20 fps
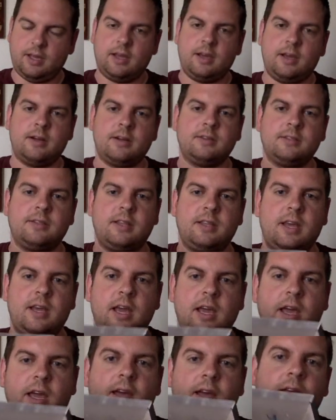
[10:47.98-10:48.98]
Here's
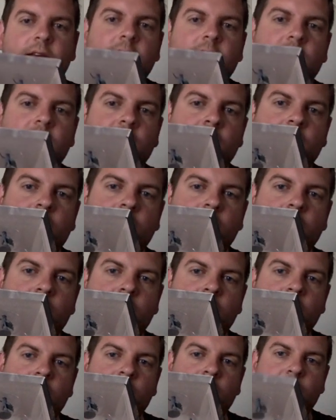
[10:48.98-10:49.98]

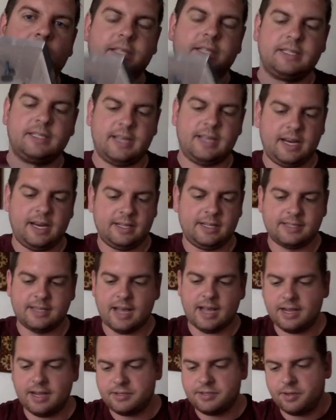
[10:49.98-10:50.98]
what's contained
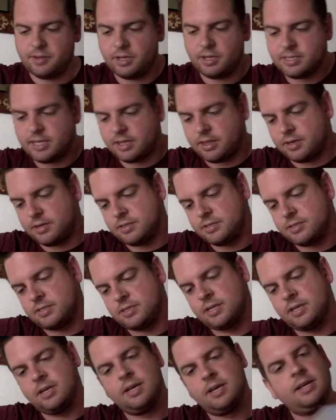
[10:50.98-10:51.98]
inside. So it looks like there's
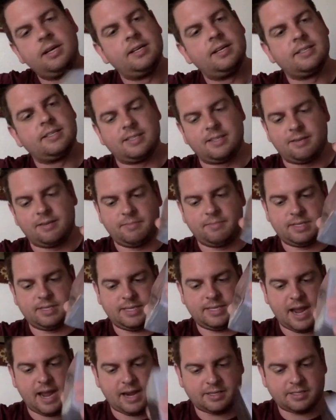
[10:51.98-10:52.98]
some
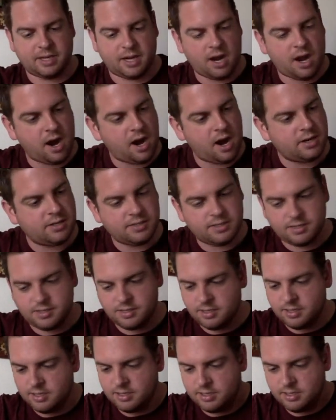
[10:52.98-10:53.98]
stacks of cards.